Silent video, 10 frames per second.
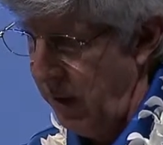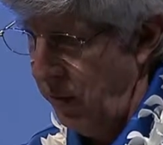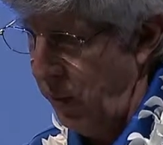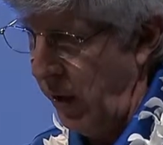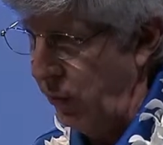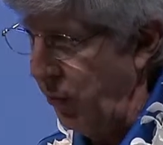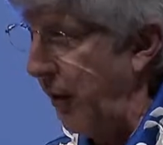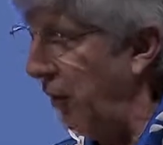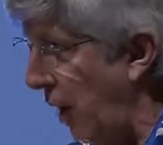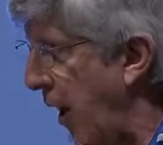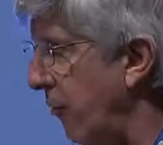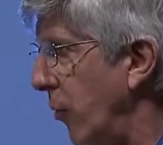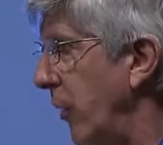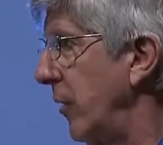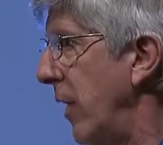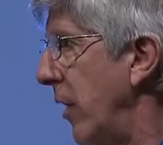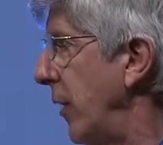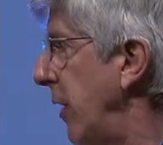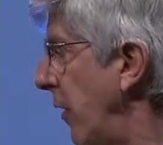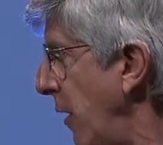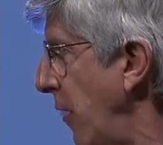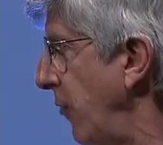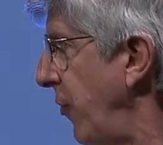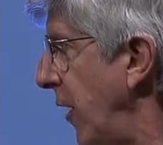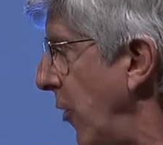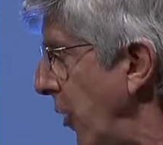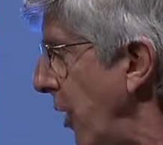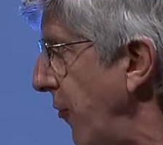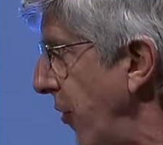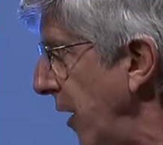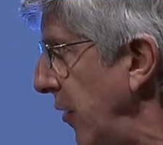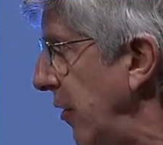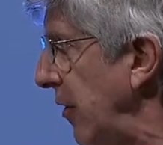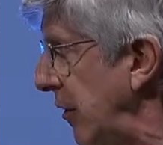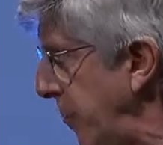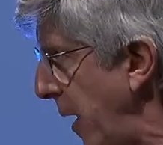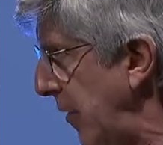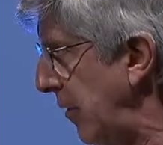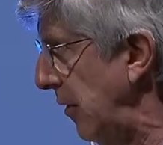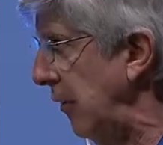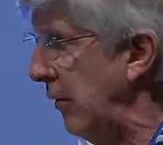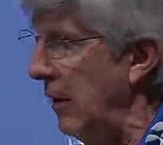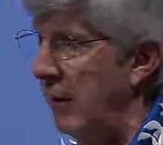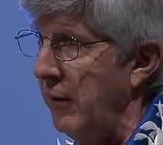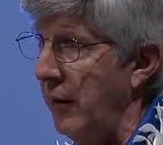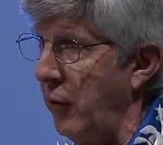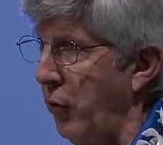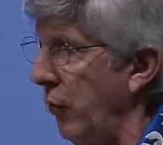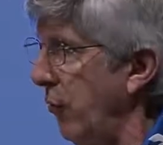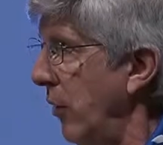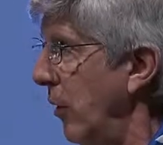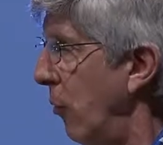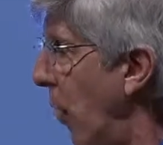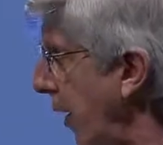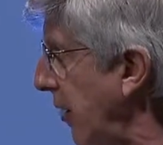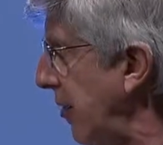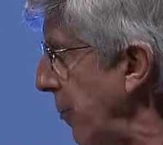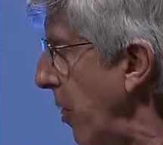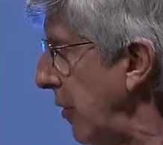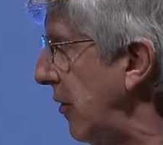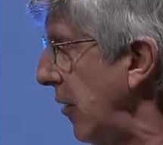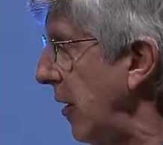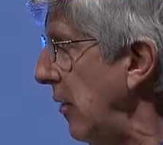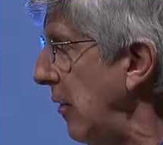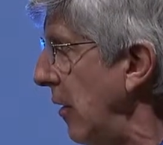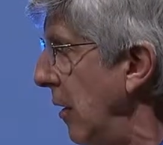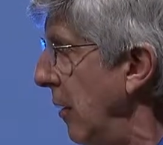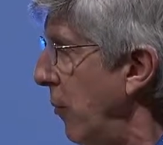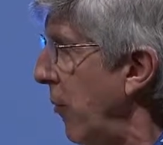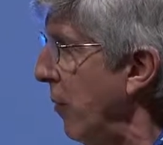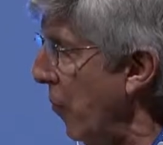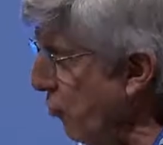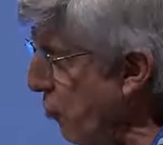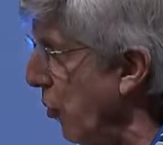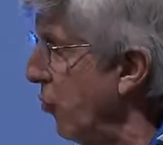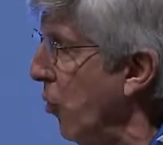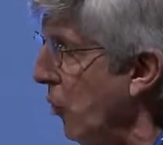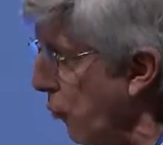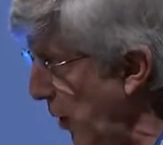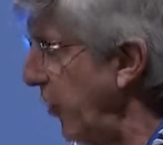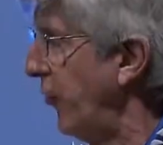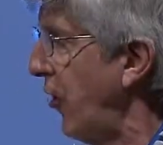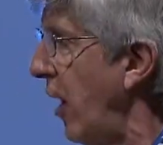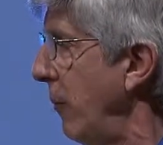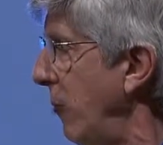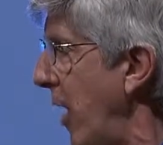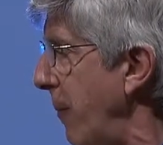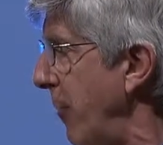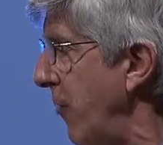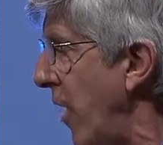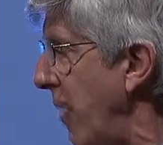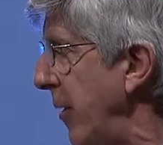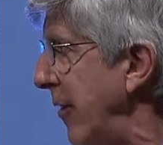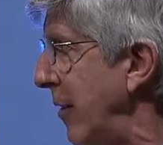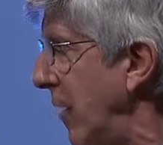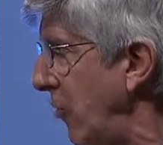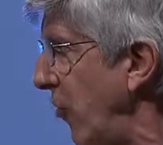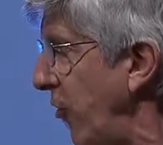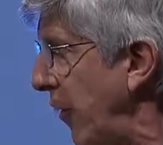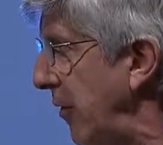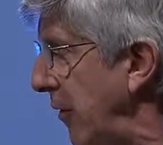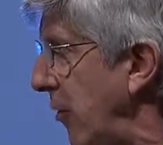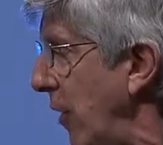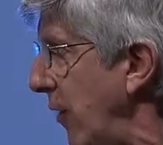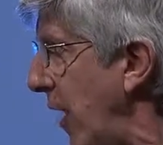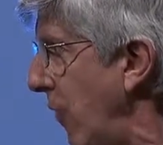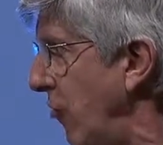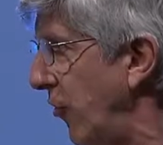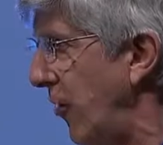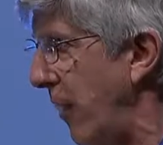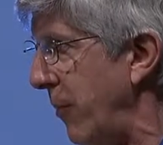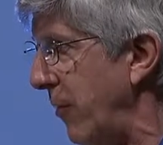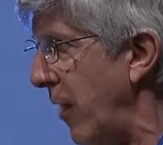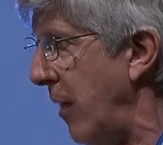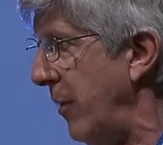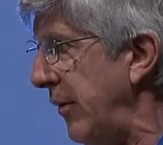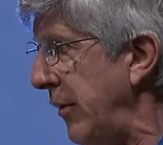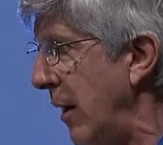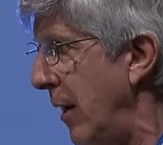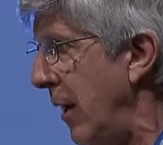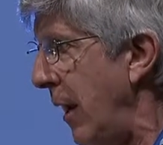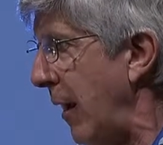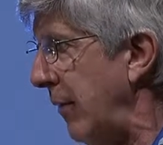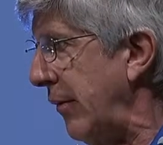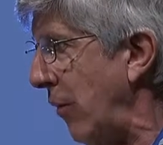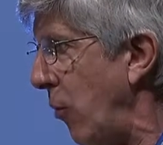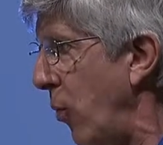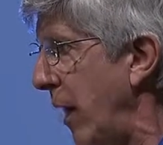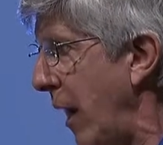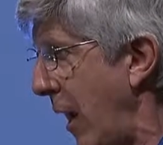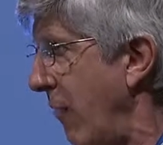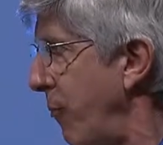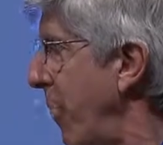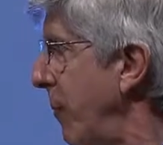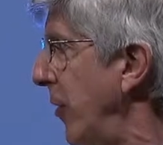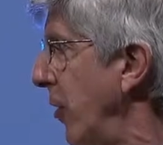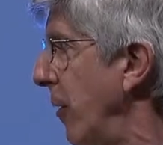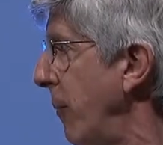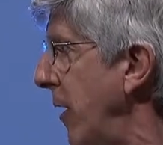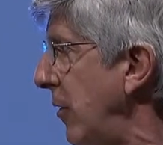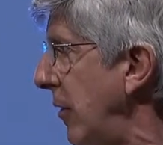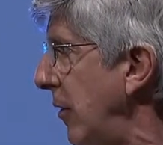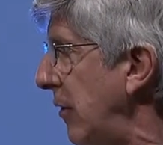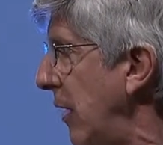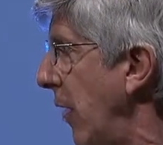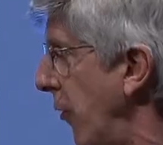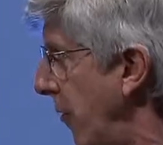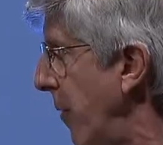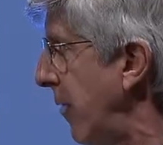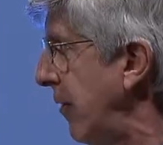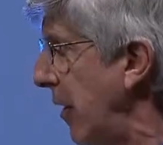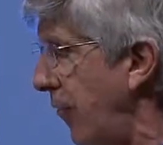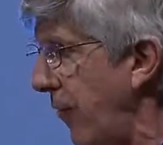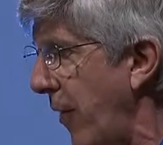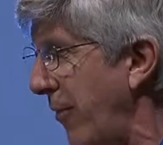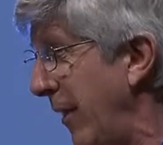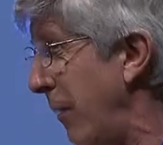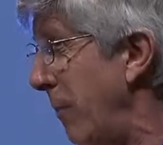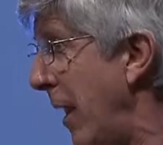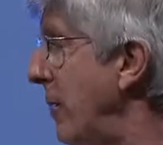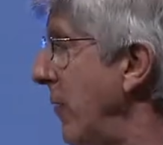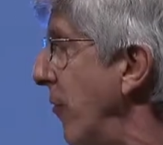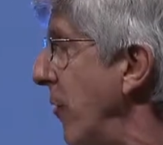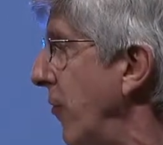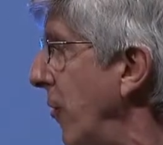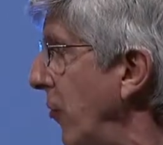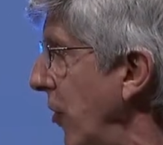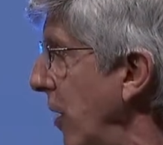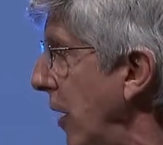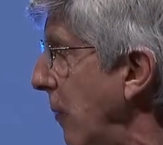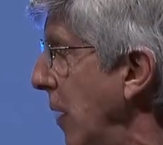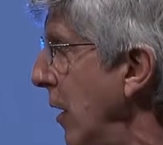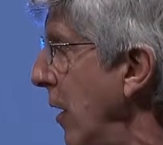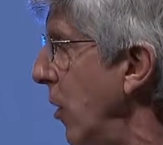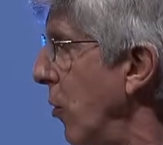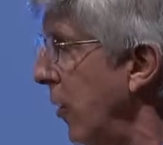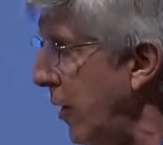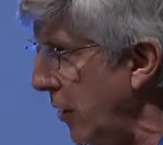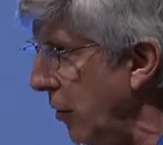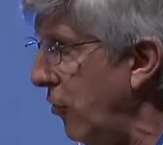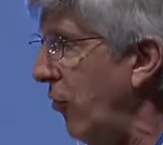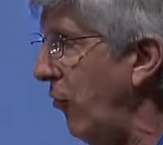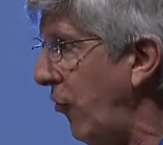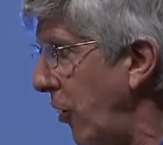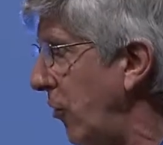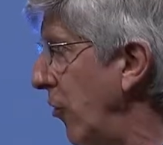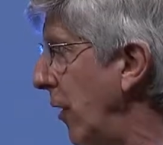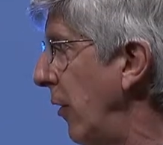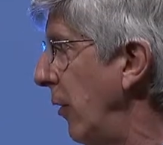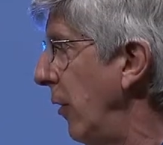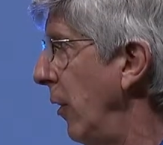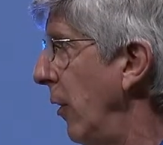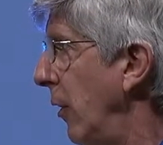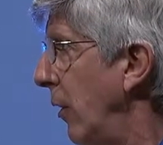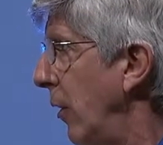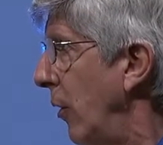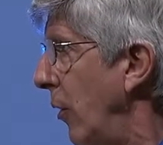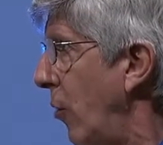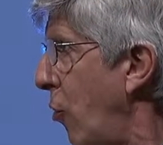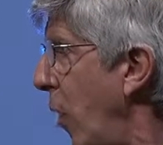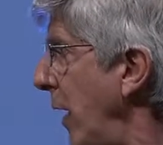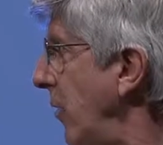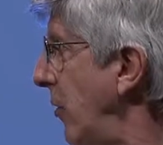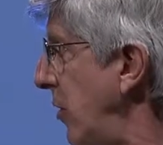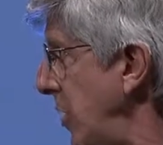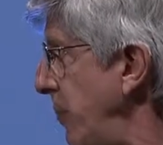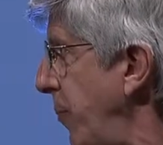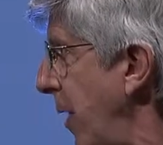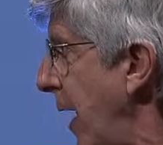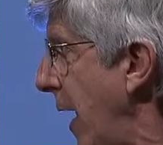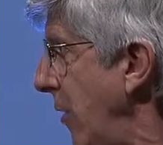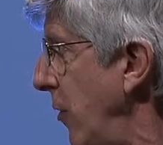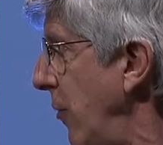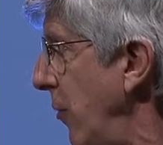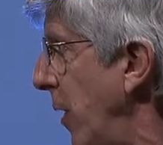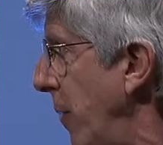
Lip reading: We are doing a lot of work now in Internet of Things spaces that include running smart cities, moving much more toward real-time type environments and not just business transactional type environments. And so we have people here at PTC, other than myself, I think maybe for the first time, who are here to start doing quite deep and